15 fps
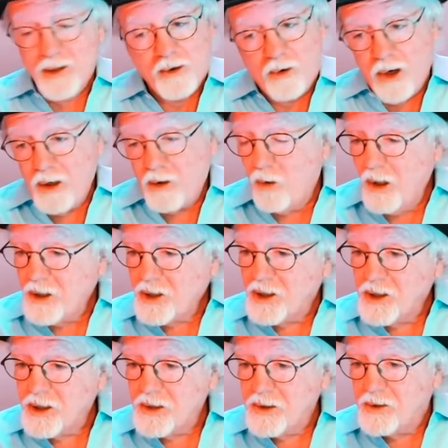It's a great
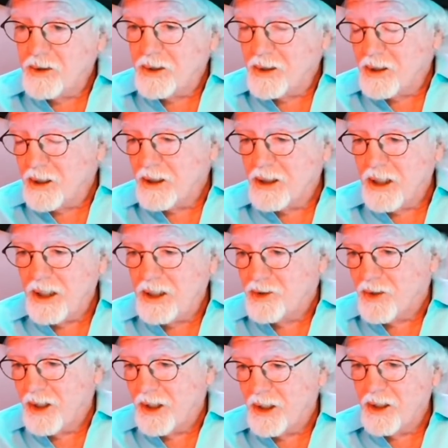question too. It
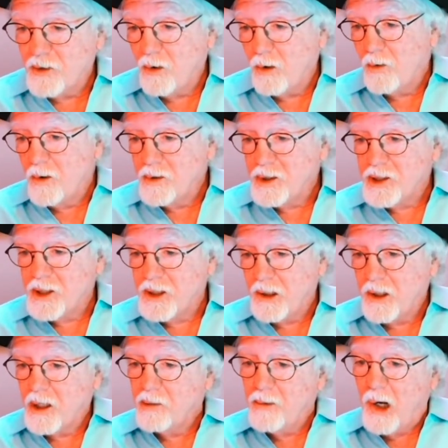ties right into what we were just
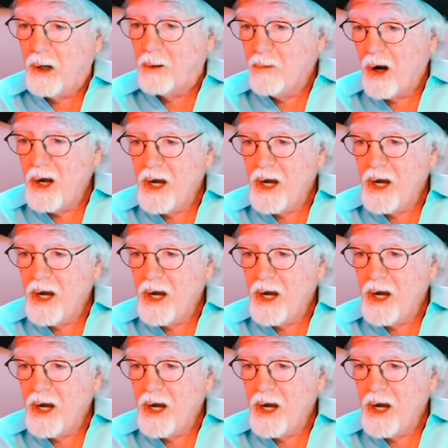talking about.